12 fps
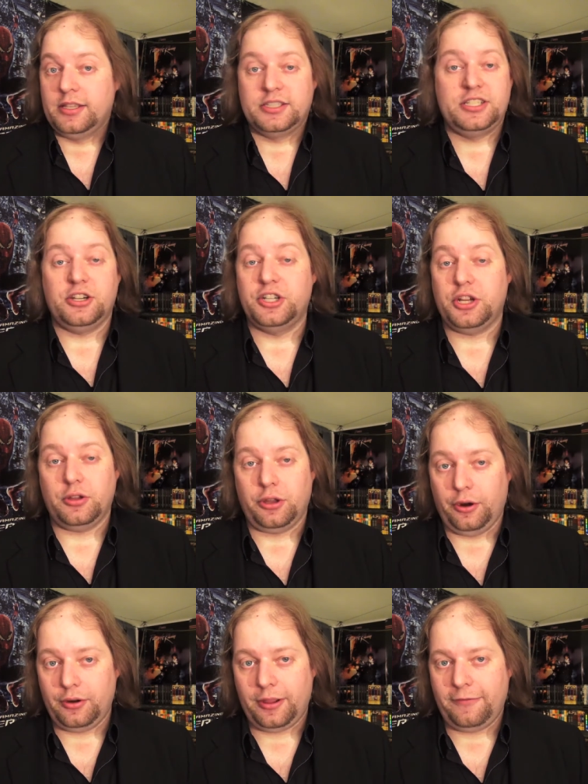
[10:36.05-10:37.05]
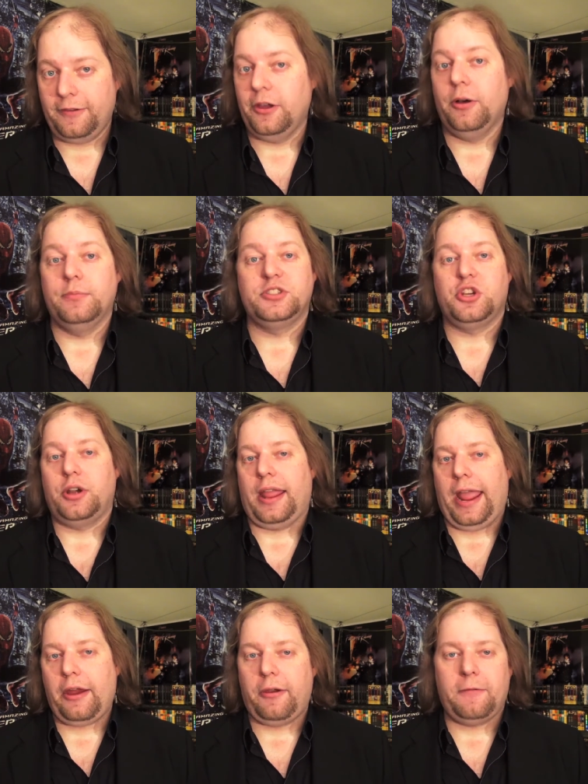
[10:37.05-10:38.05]
Sergio Leone films, Dirty
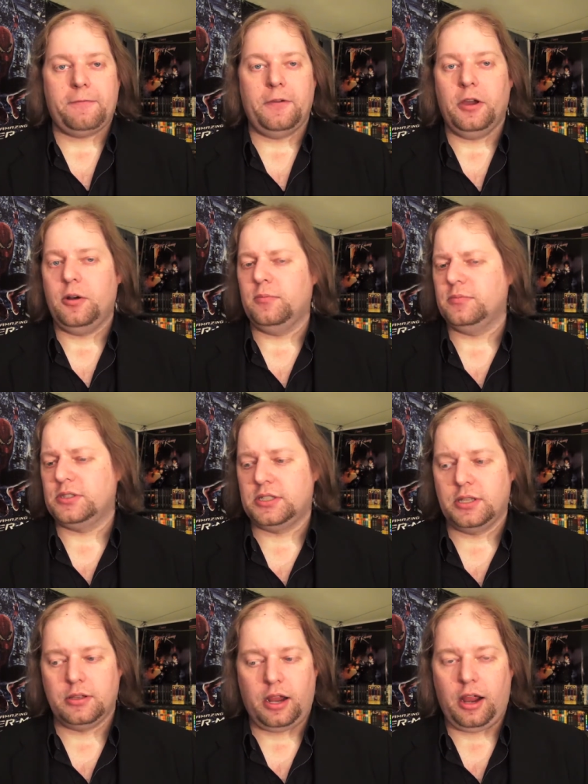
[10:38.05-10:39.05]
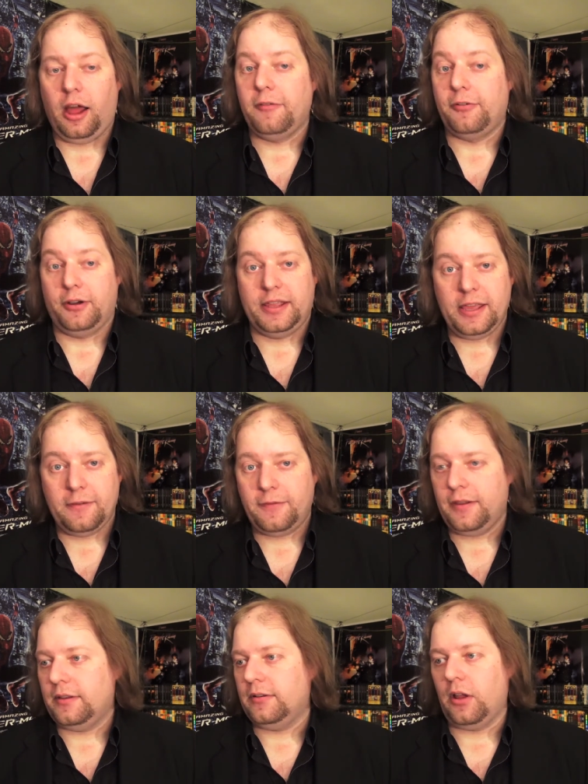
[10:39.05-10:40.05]
Harry films,
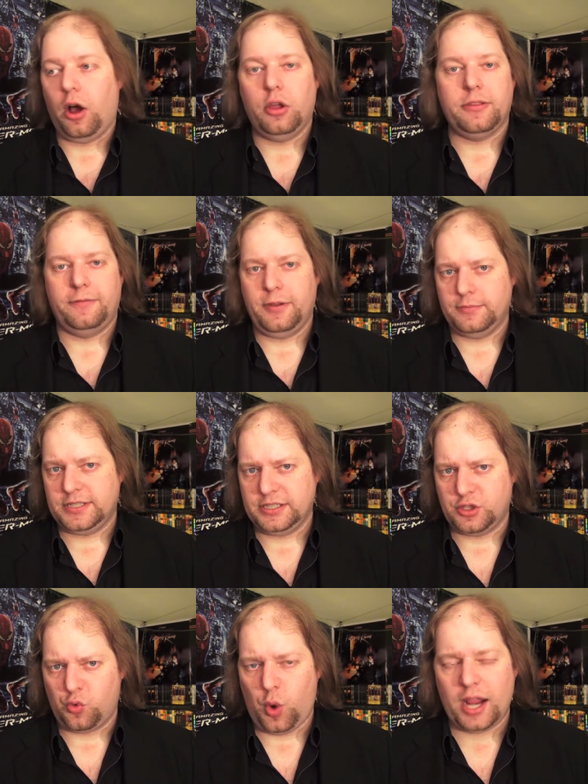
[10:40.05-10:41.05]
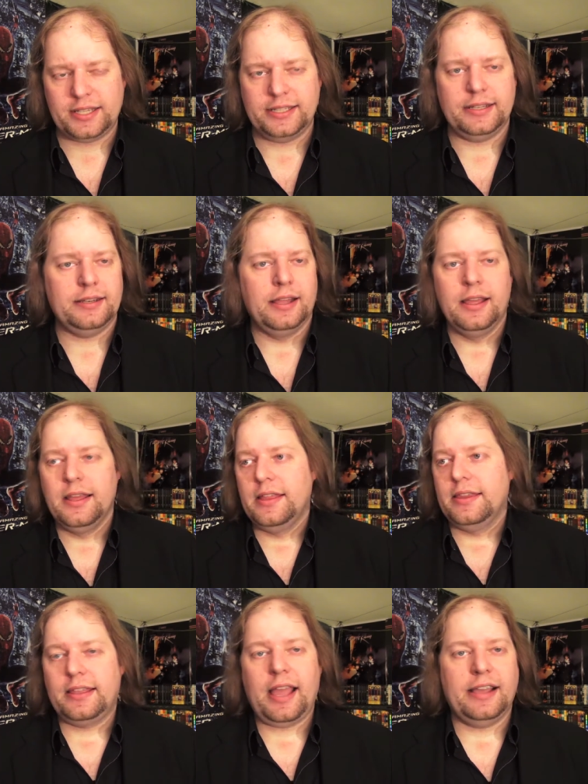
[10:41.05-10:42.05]
Unforgiven, all the films he's directed.
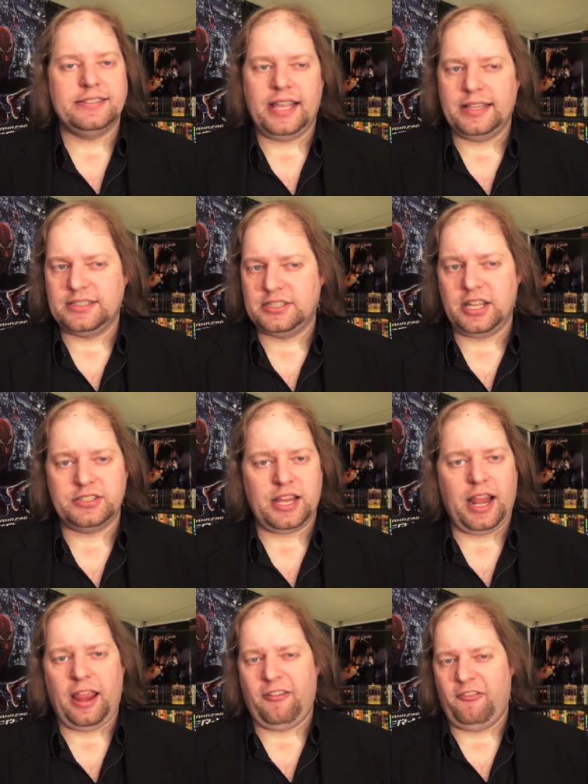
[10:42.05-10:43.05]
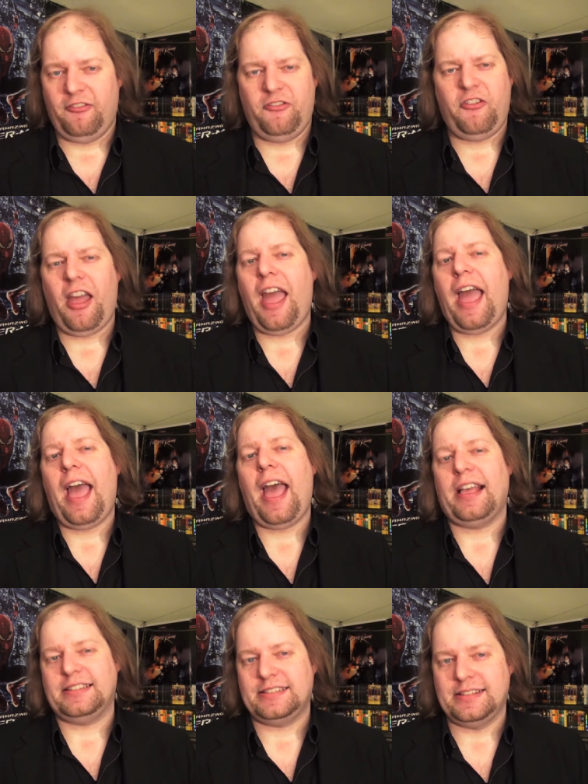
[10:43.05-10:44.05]
The guy's had such a
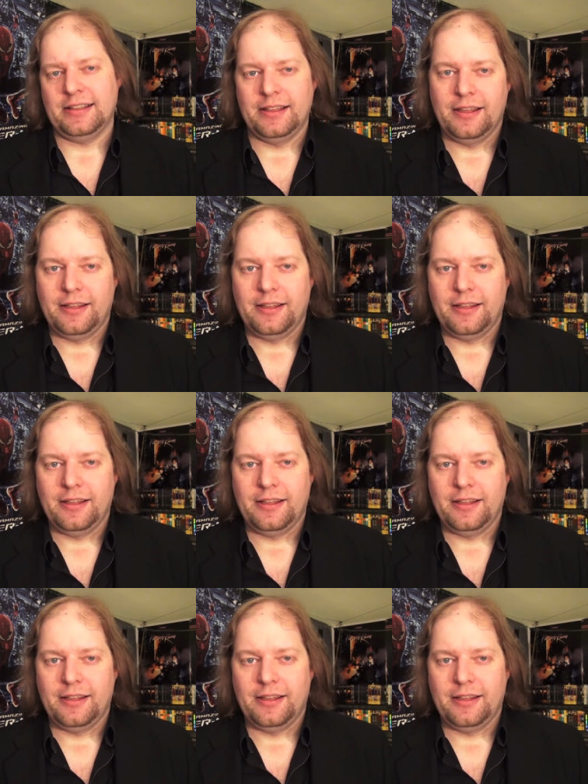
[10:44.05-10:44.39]
vast